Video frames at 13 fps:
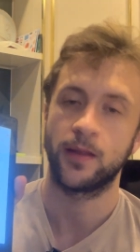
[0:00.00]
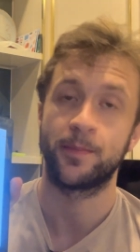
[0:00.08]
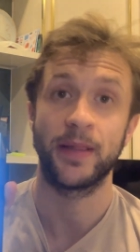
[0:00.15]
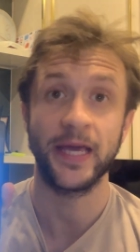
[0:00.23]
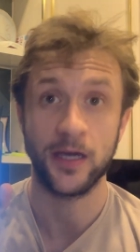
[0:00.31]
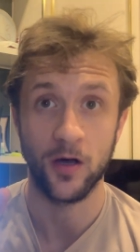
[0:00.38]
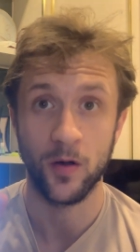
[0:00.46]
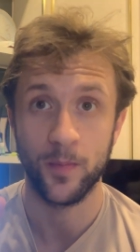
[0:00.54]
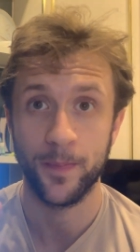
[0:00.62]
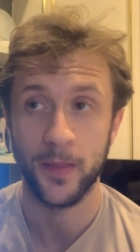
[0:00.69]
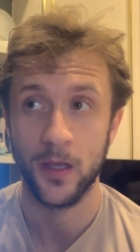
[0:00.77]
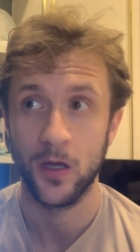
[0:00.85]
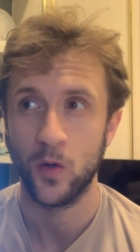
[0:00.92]
Pleco,
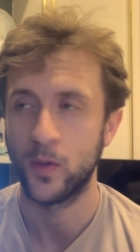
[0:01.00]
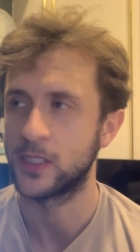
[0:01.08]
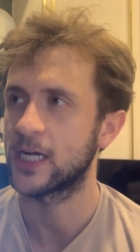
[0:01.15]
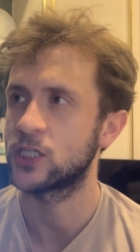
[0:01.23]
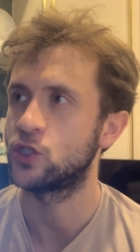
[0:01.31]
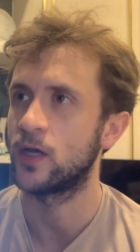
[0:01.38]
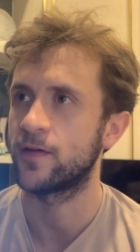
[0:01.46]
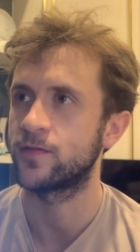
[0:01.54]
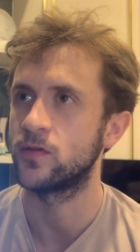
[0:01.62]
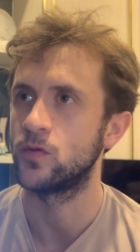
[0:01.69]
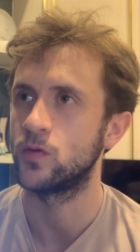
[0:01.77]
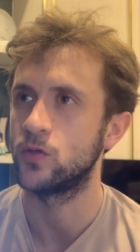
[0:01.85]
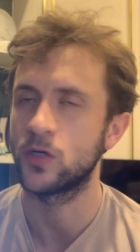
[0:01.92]
which actually
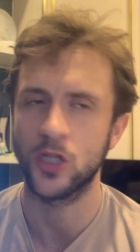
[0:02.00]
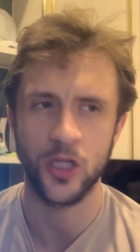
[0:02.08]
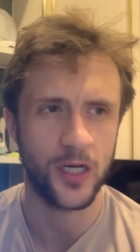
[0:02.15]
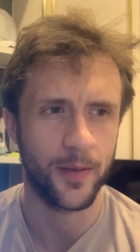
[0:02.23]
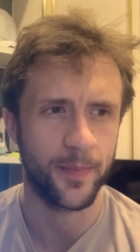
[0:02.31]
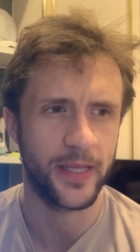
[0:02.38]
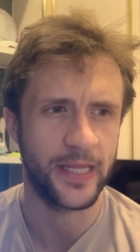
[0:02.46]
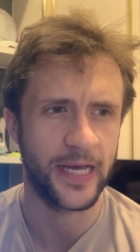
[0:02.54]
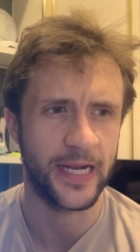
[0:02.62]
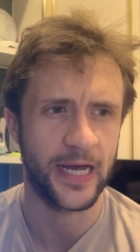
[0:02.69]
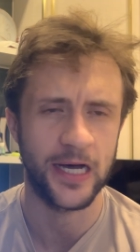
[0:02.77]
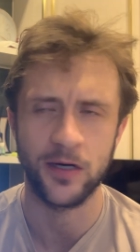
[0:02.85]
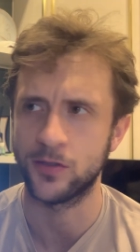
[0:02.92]
you can look up online
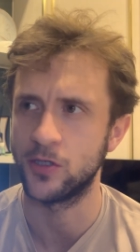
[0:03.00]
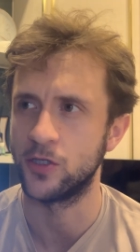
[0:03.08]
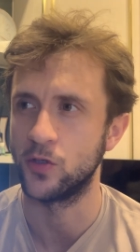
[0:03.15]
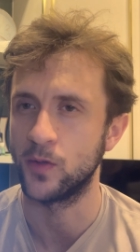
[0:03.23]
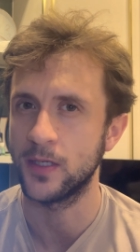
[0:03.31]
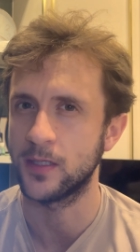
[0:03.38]
how to do it.